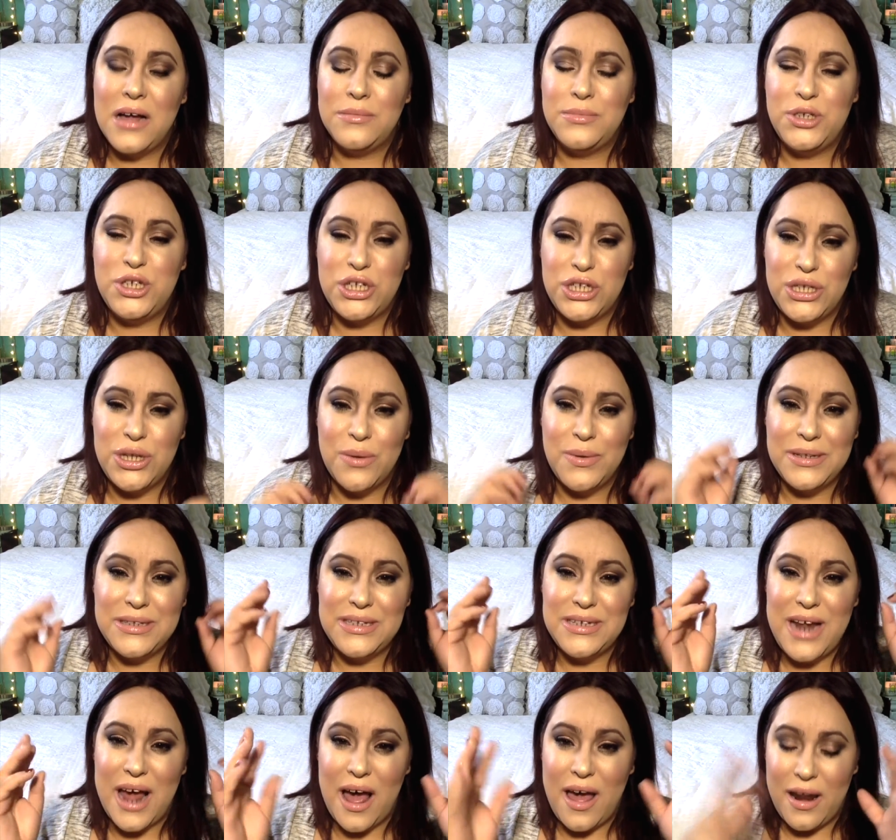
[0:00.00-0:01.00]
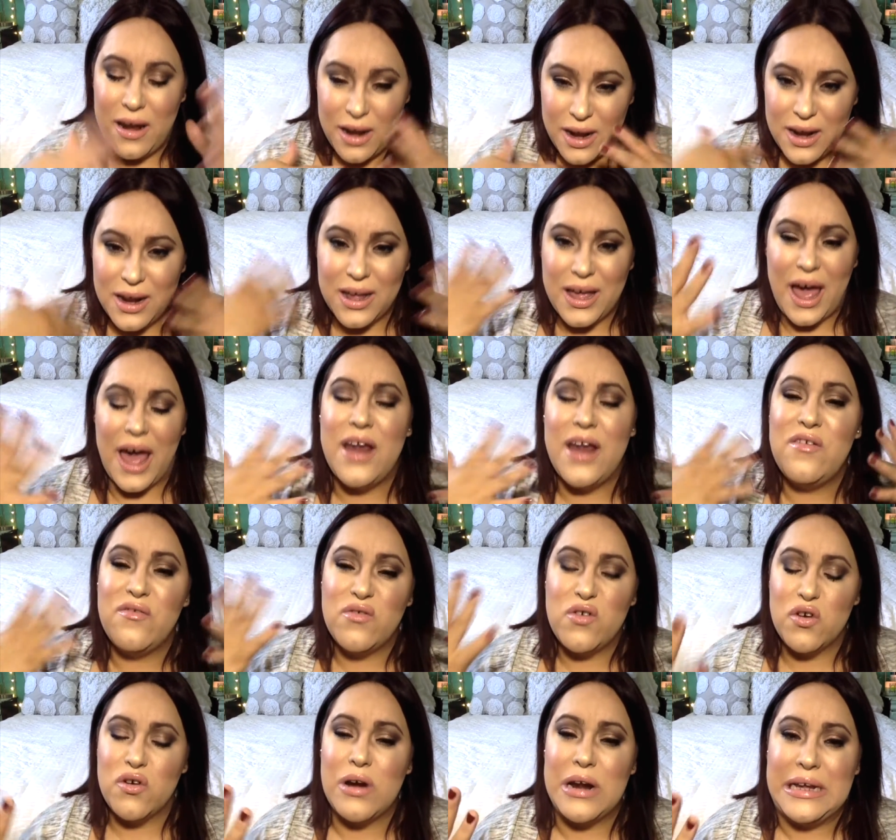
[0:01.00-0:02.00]
just so it's not kind of
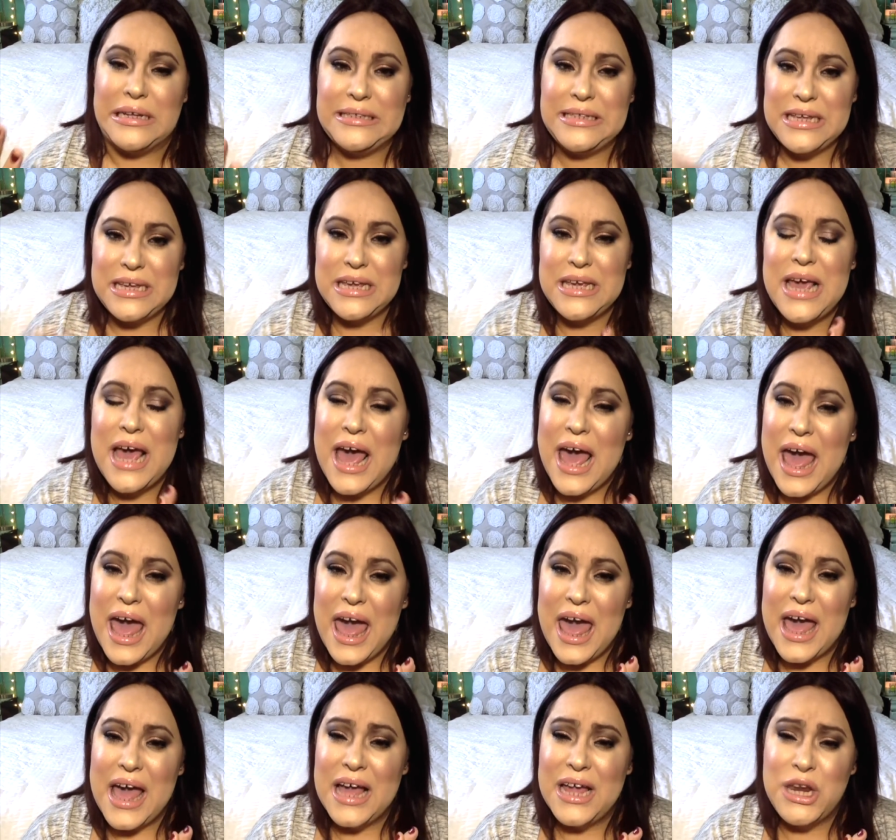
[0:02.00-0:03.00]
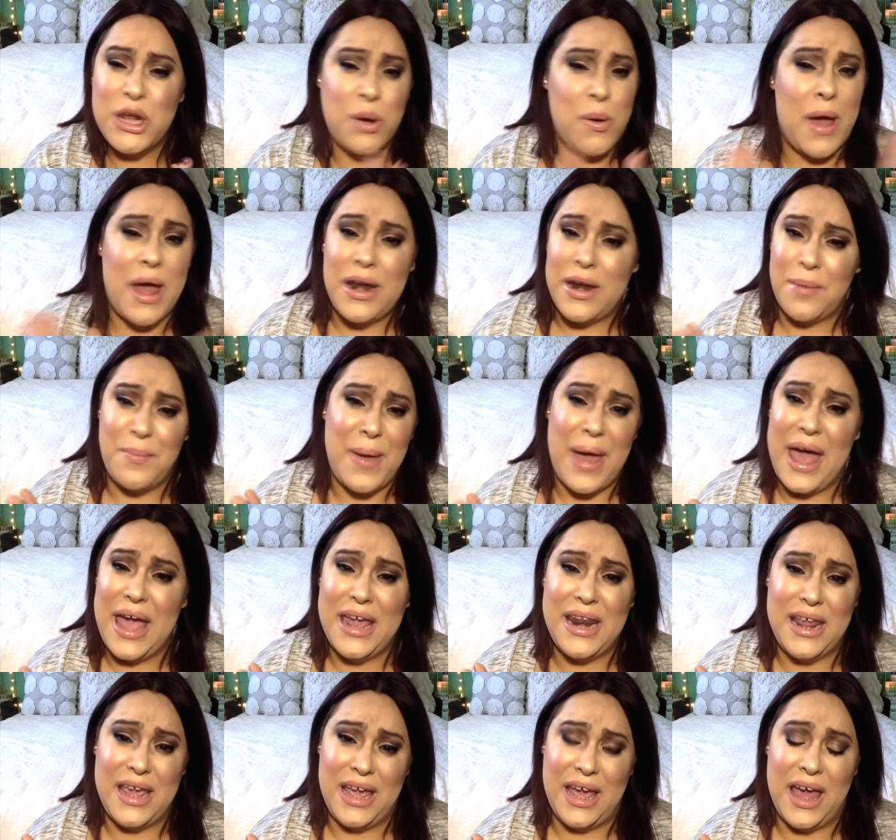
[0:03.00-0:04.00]
crazy and you end up
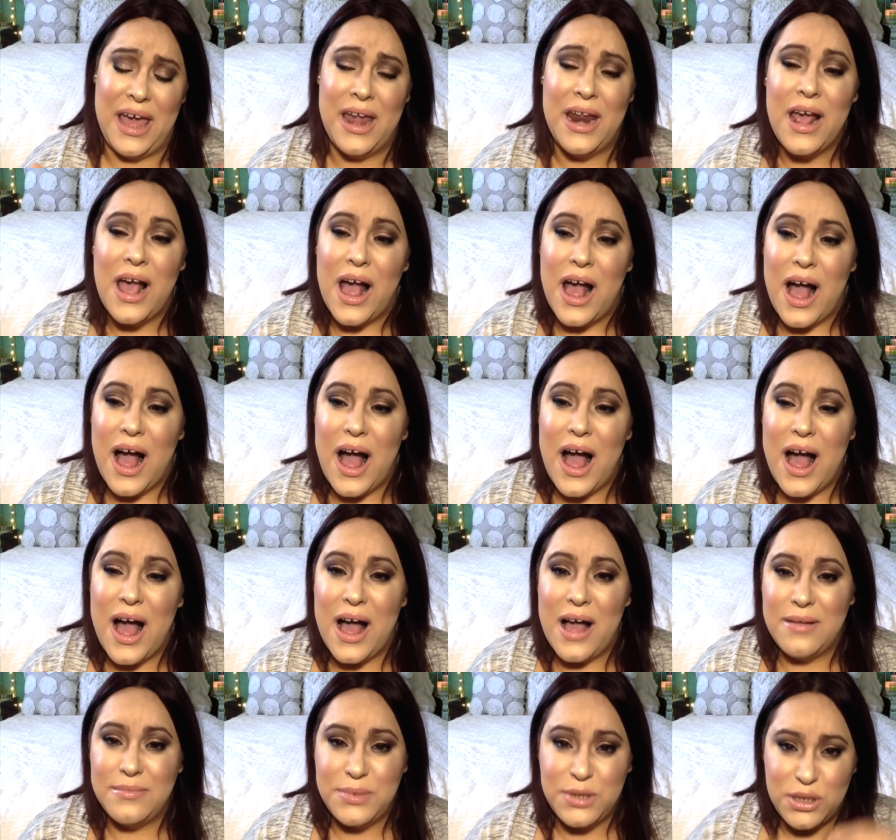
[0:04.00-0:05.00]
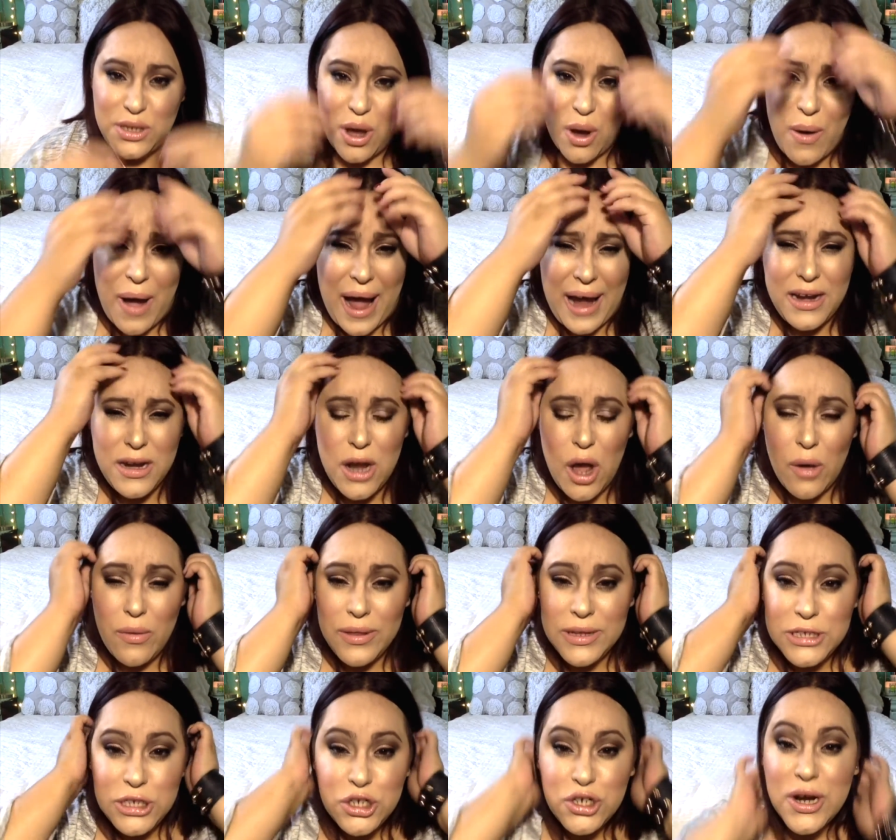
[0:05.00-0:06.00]
hating it. So I know
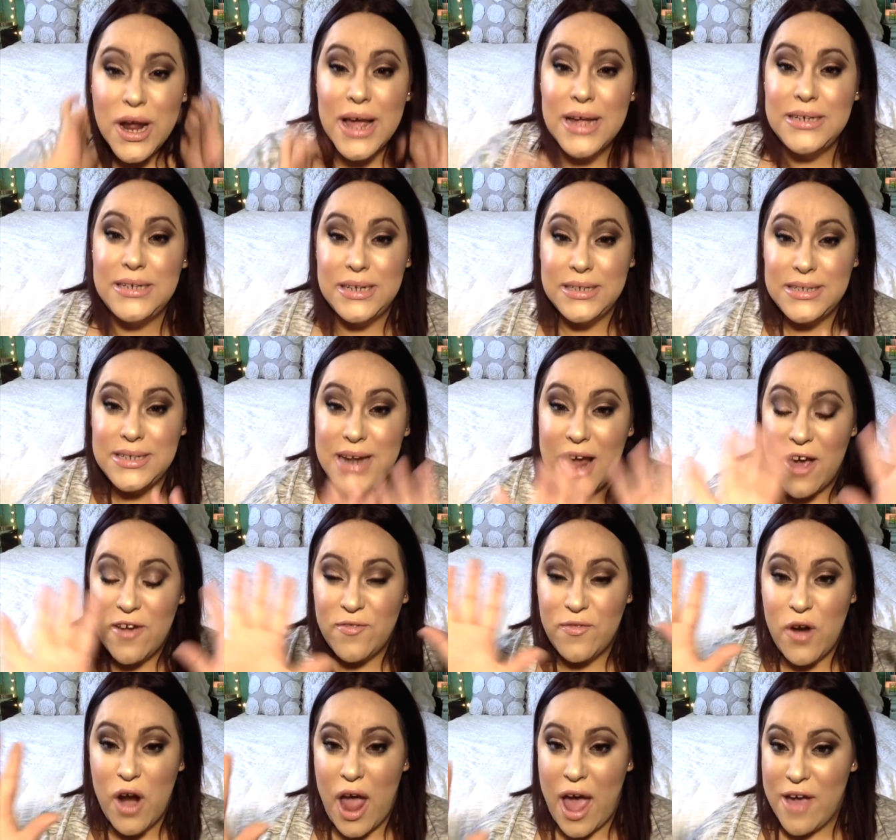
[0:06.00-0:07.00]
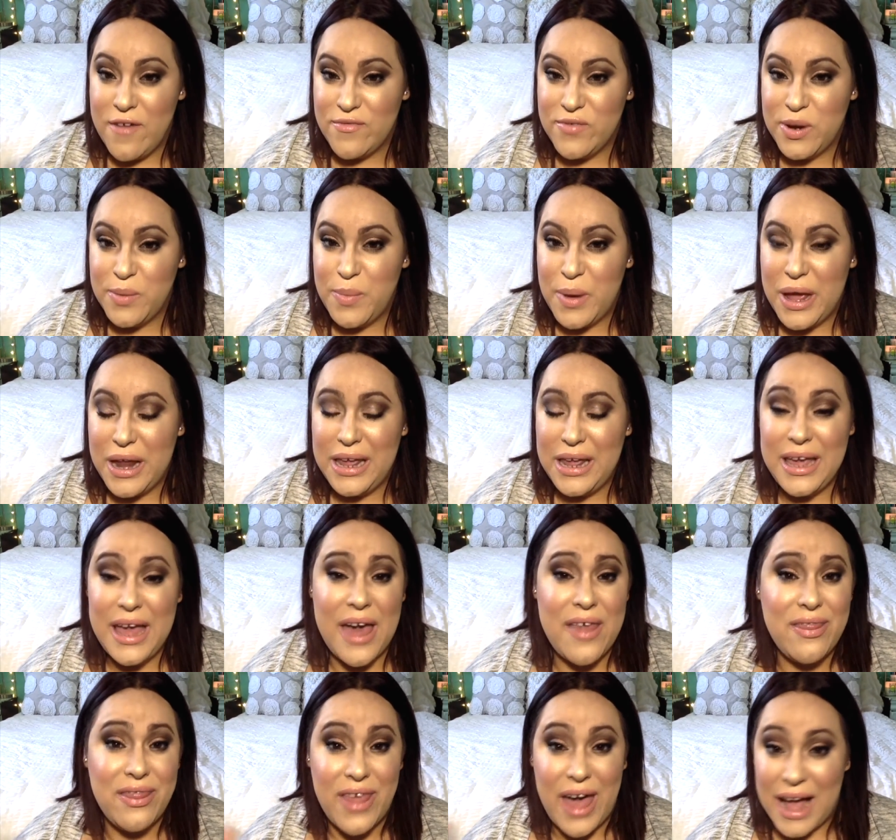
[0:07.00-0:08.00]
this trend is not for everybody,
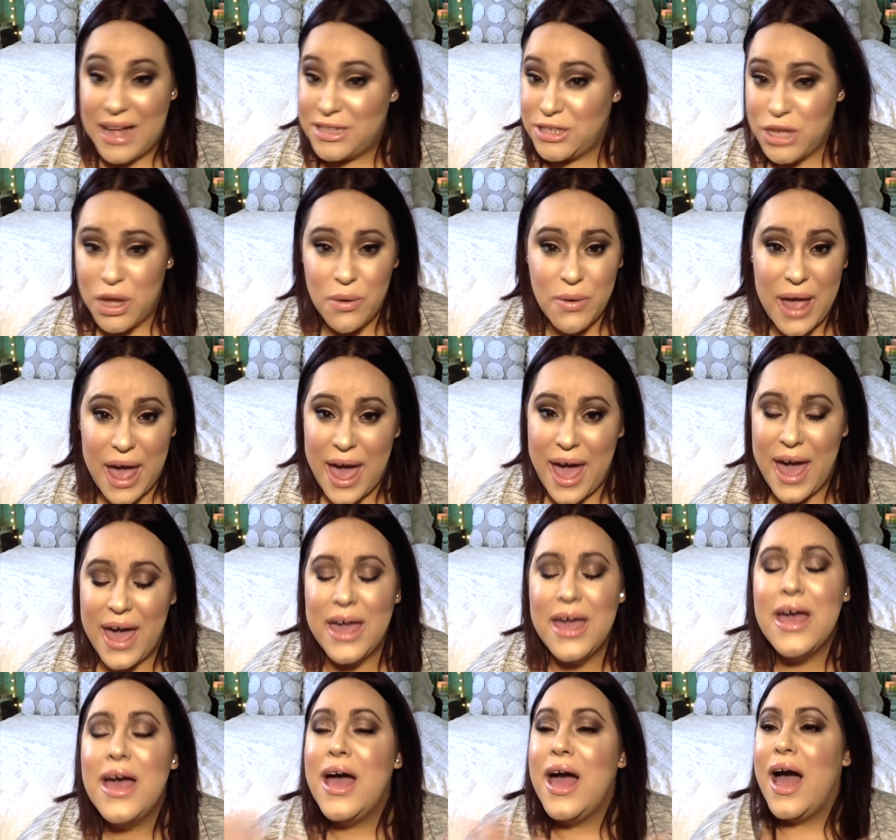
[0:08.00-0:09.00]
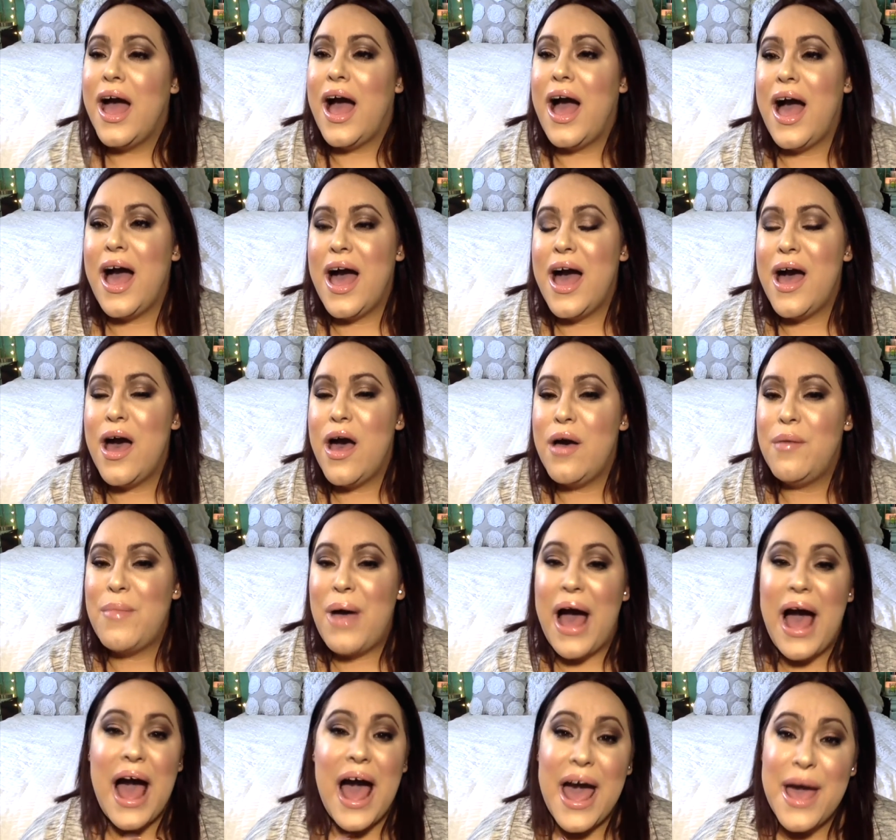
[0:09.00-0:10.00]
and that's okay.
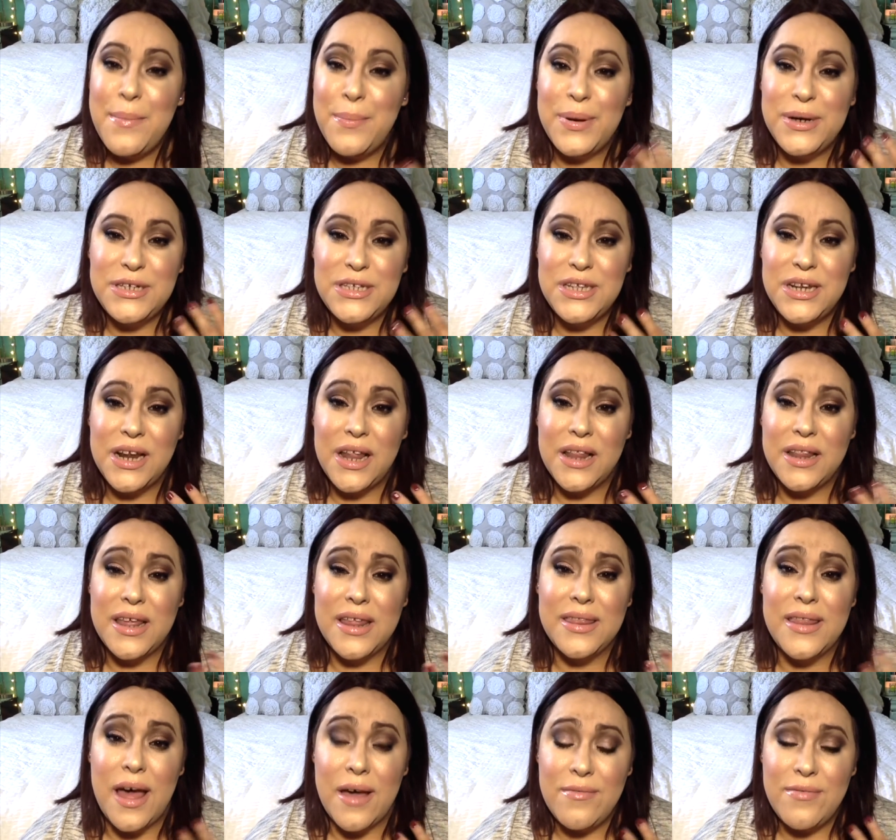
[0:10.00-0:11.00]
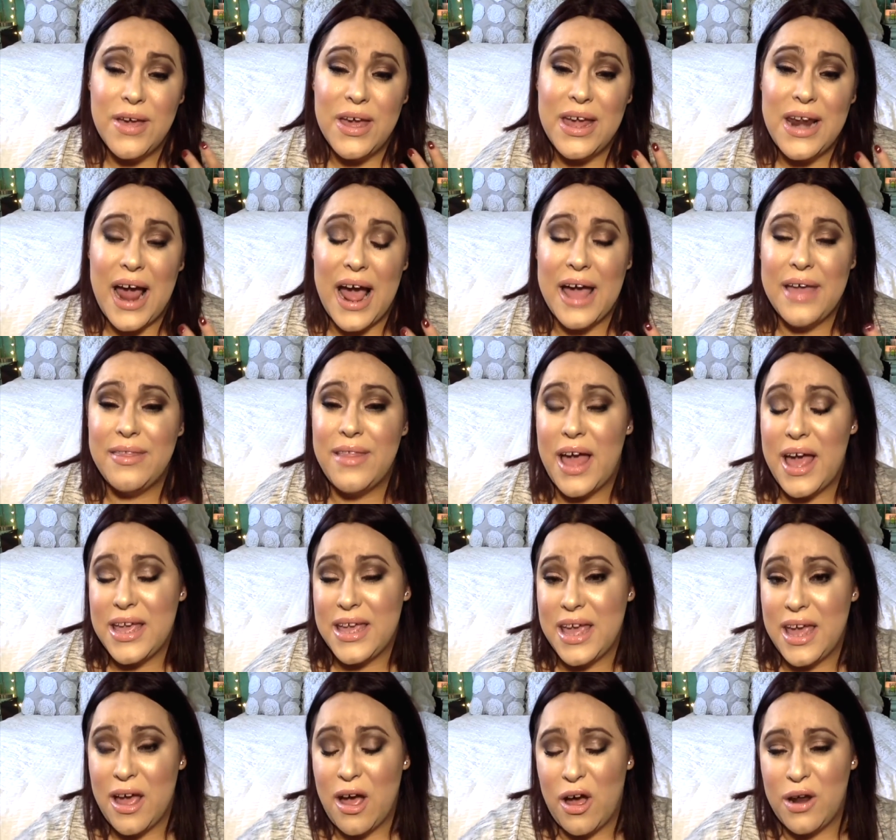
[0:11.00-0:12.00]
I personally love it. I
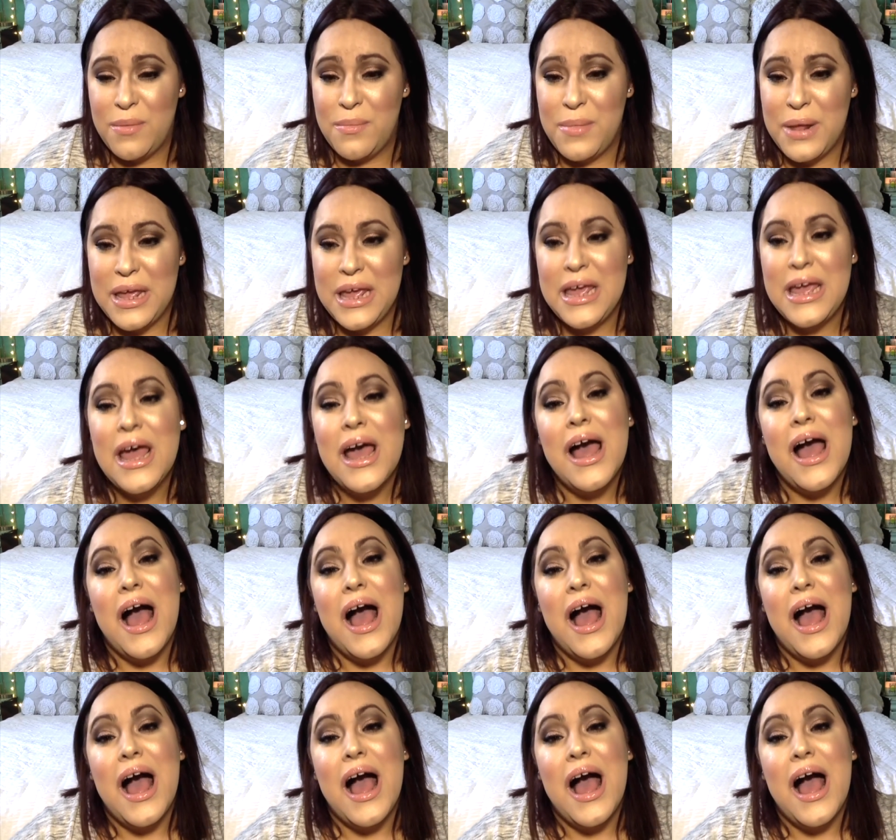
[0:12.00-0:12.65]
like it on me.